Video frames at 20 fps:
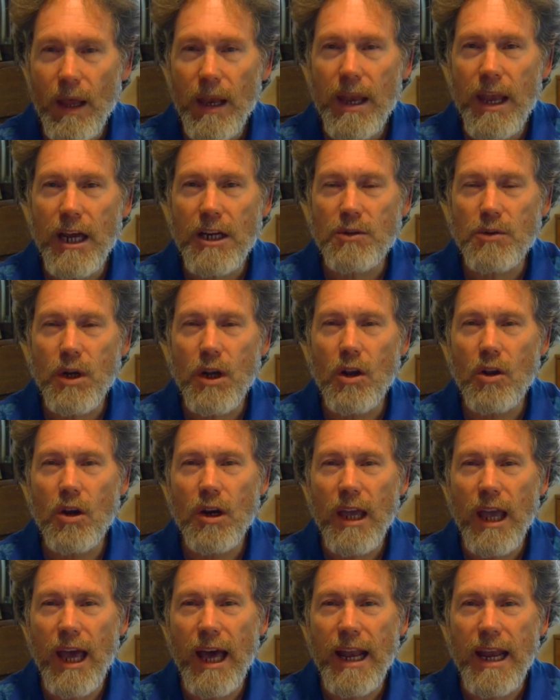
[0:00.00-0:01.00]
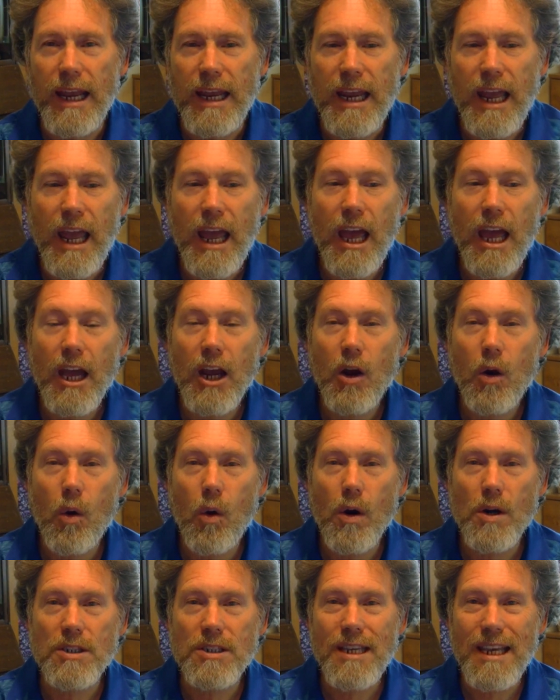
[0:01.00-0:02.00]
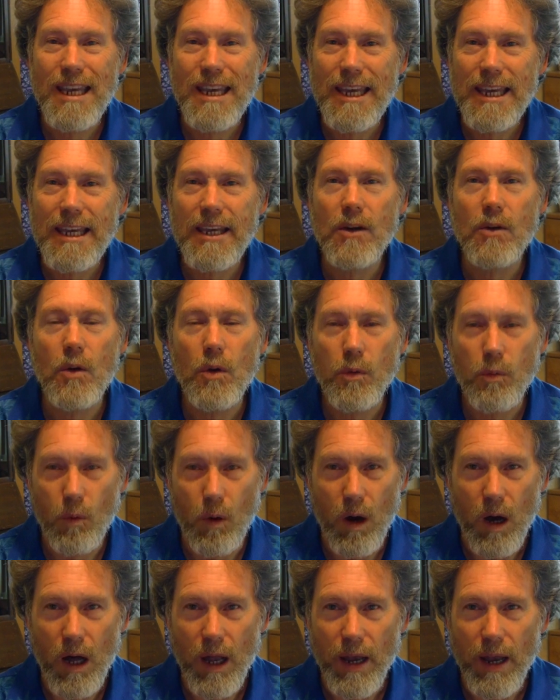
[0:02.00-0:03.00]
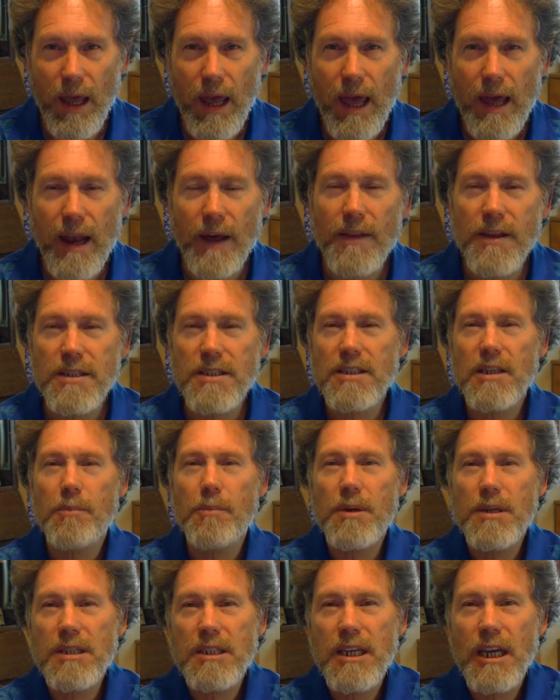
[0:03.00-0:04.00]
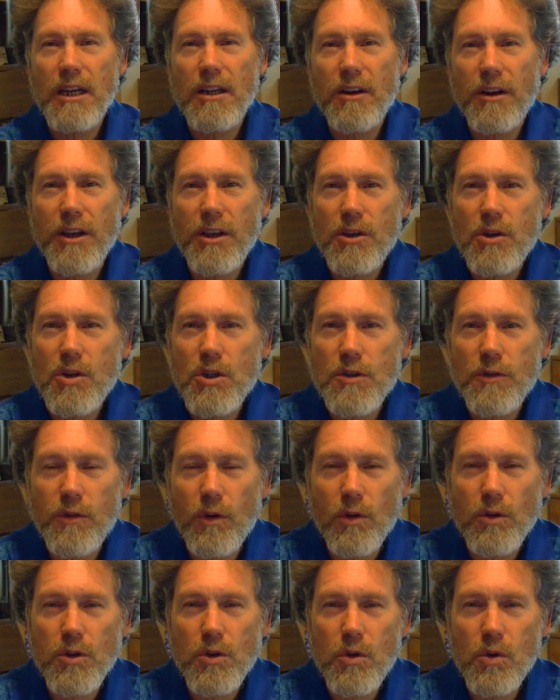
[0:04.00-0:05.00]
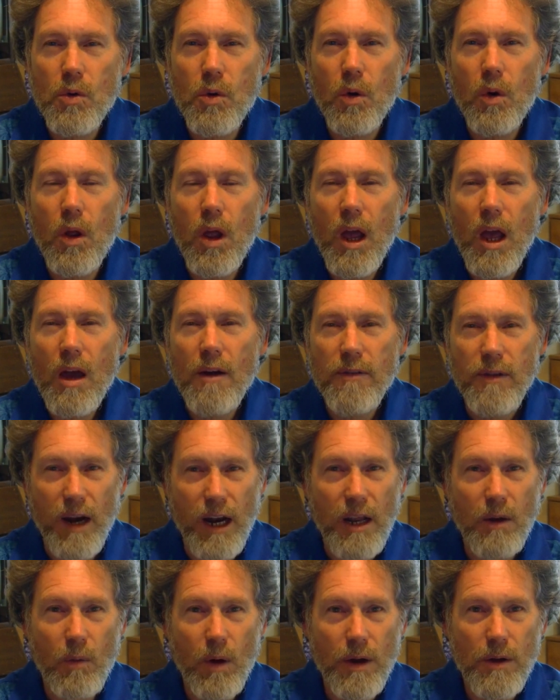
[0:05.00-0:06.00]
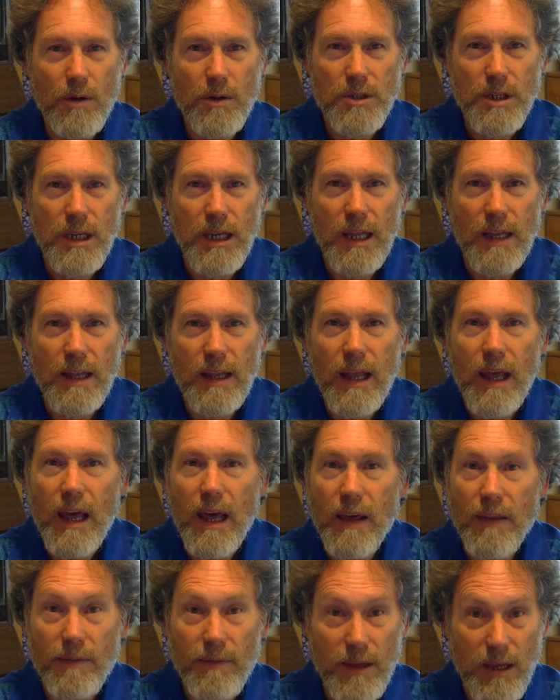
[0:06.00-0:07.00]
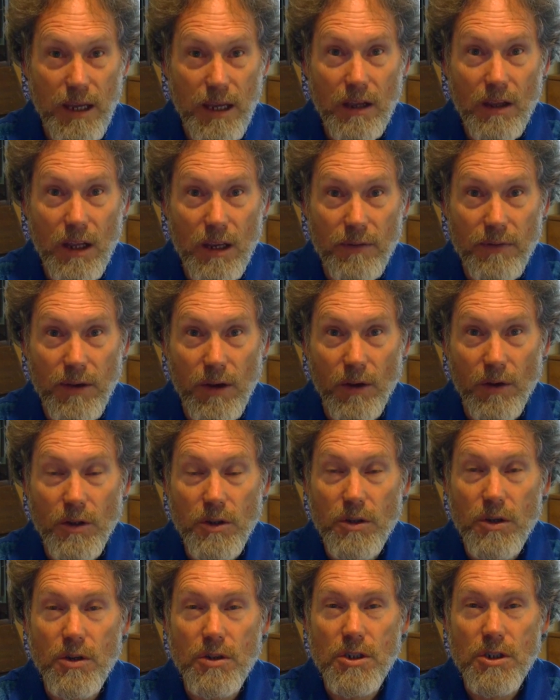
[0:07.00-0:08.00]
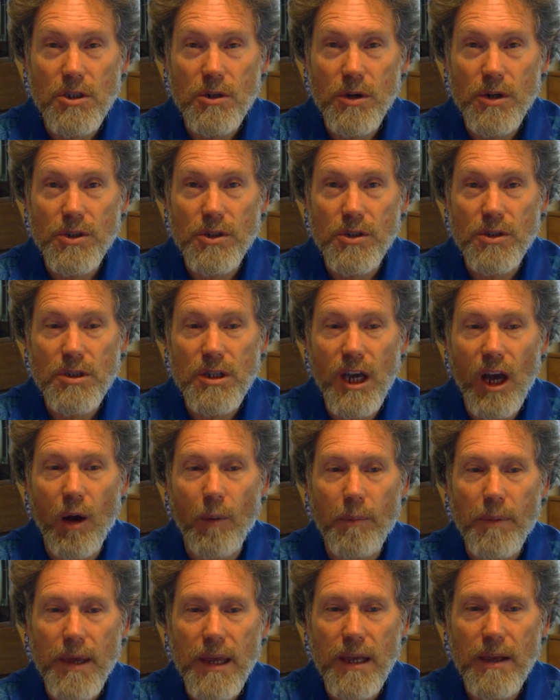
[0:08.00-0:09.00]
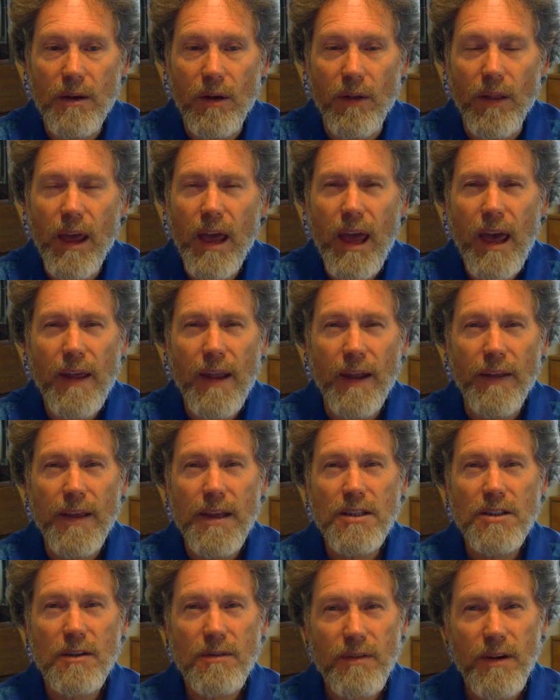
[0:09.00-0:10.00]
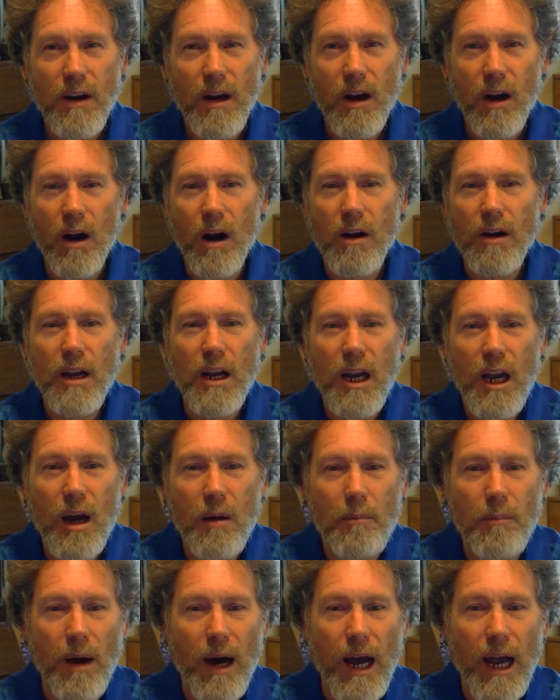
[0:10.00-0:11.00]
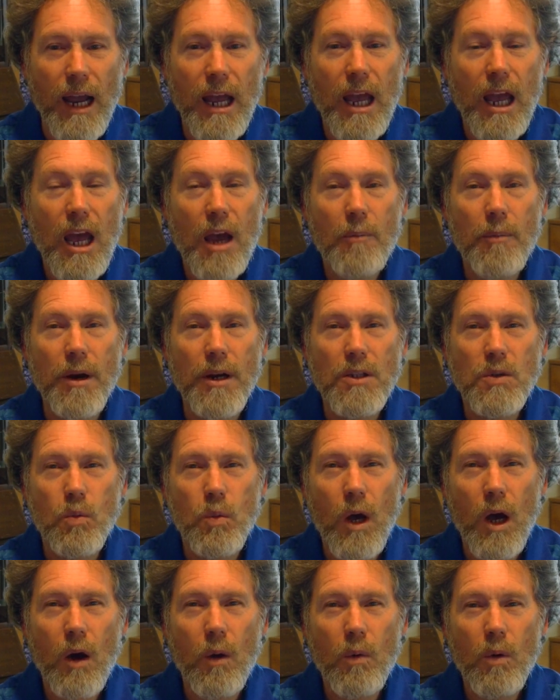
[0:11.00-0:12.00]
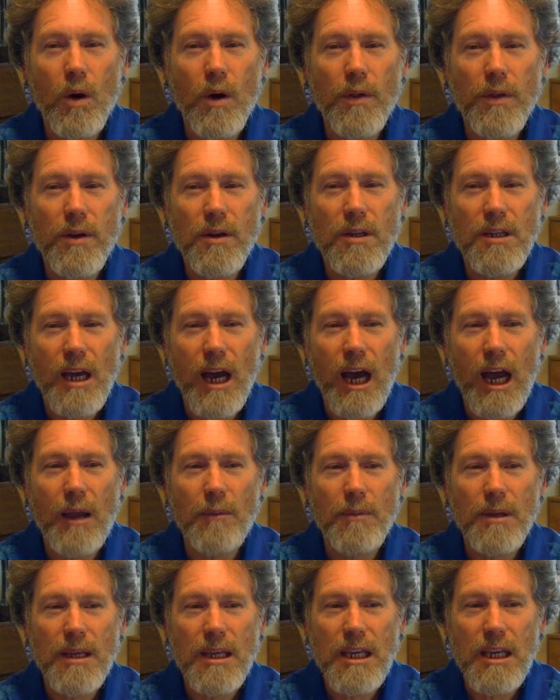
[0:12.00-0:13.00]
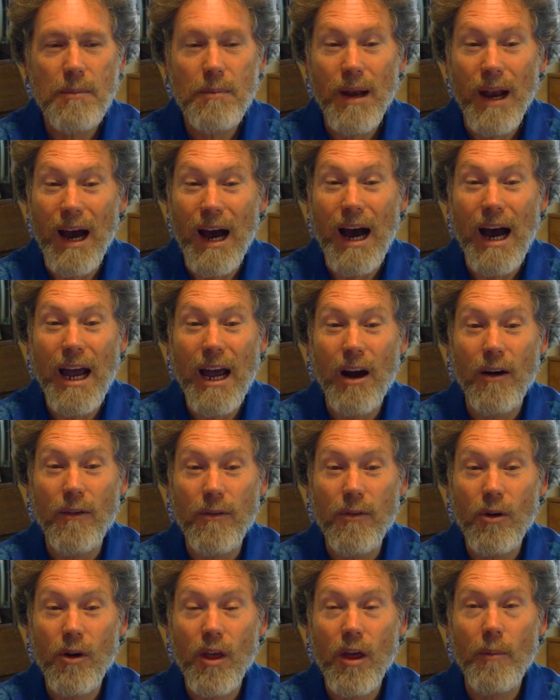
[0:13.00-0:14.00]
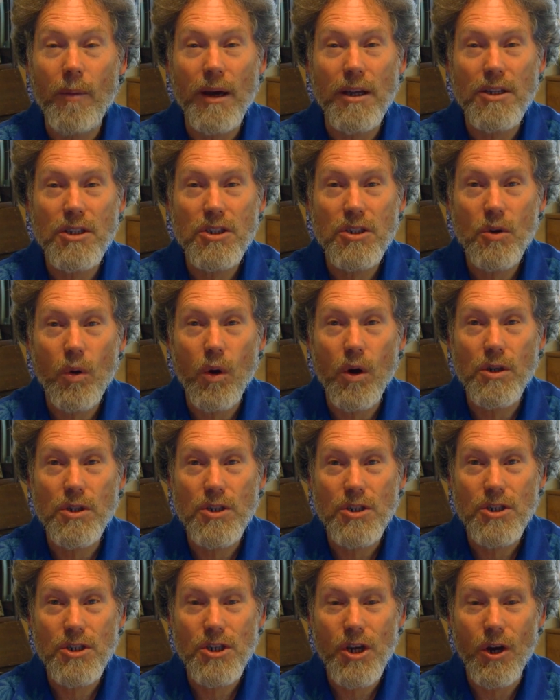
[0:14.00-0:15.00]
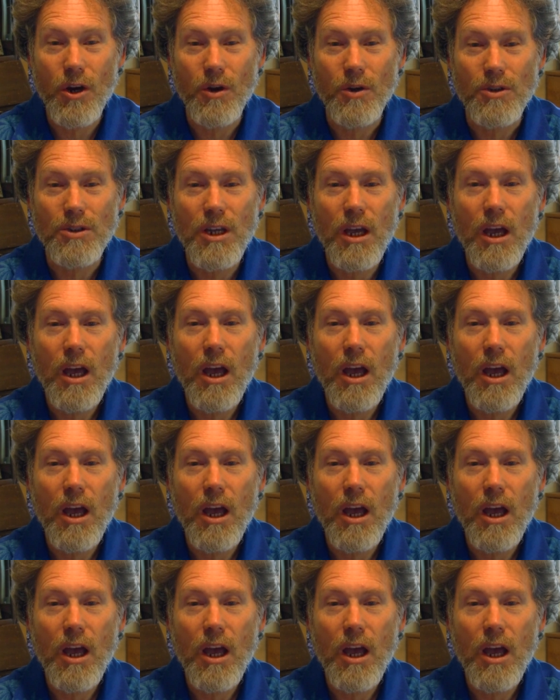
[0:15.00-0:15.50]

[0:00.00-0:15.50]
Next, we're going to look at a quartz healed wand. Now, this is a particularly useful tool for anyone who's in the healing field, who uses crystals to help heal. Now, these are very hard to come by, but it's well worth your time to keep an eye out for them at stores and shows.